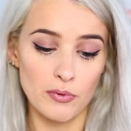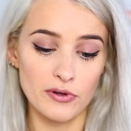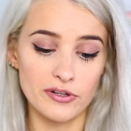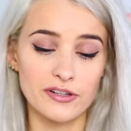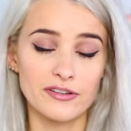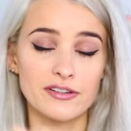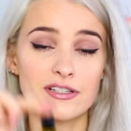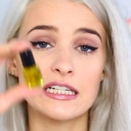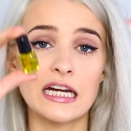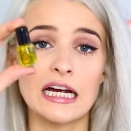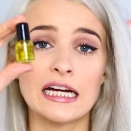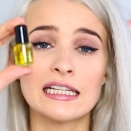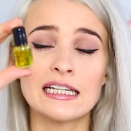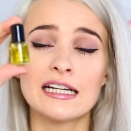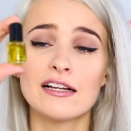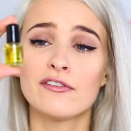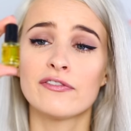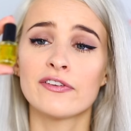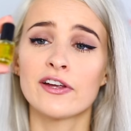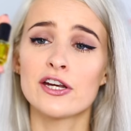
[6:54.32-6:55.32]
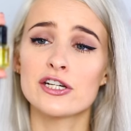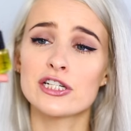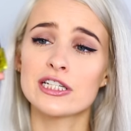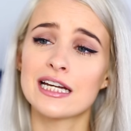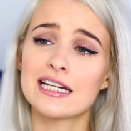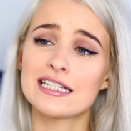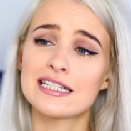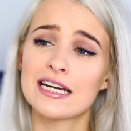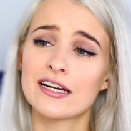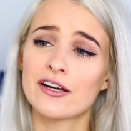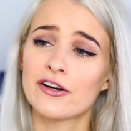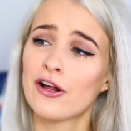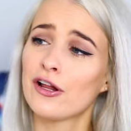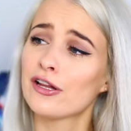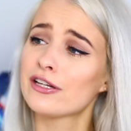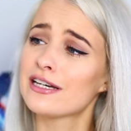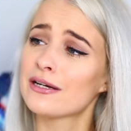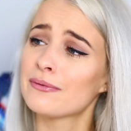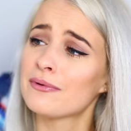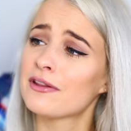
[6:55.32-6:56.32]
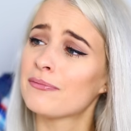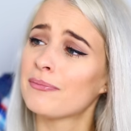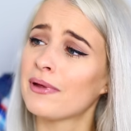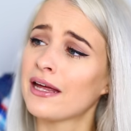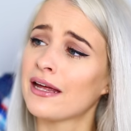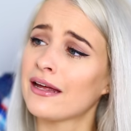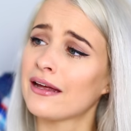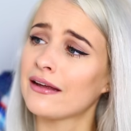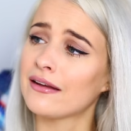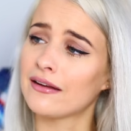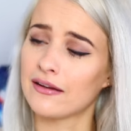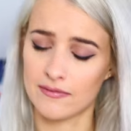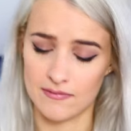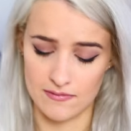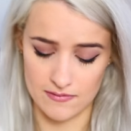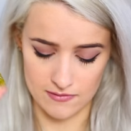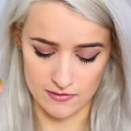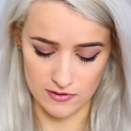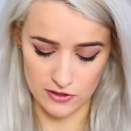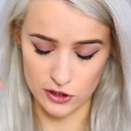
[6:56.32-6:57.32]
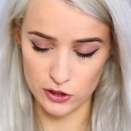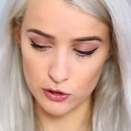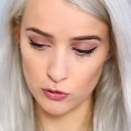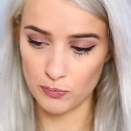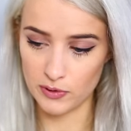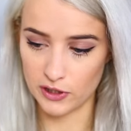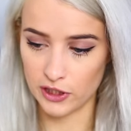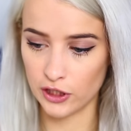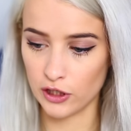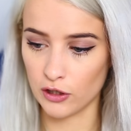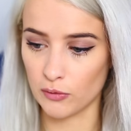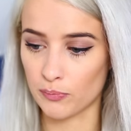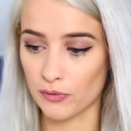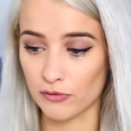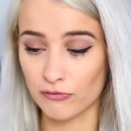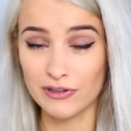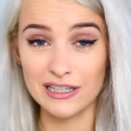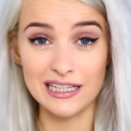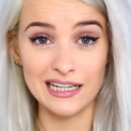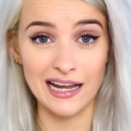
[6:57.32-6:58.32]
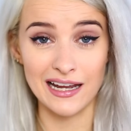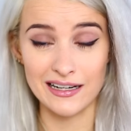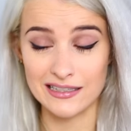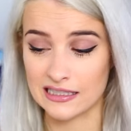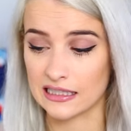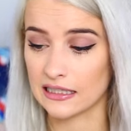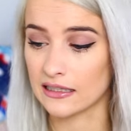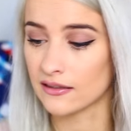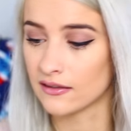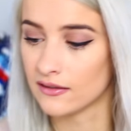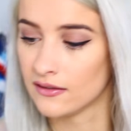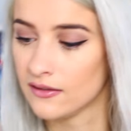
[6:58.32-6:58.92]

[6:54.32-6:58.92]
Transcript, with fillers: But this is a tiny little version that I take on holiday with me. Super cute, but really handy.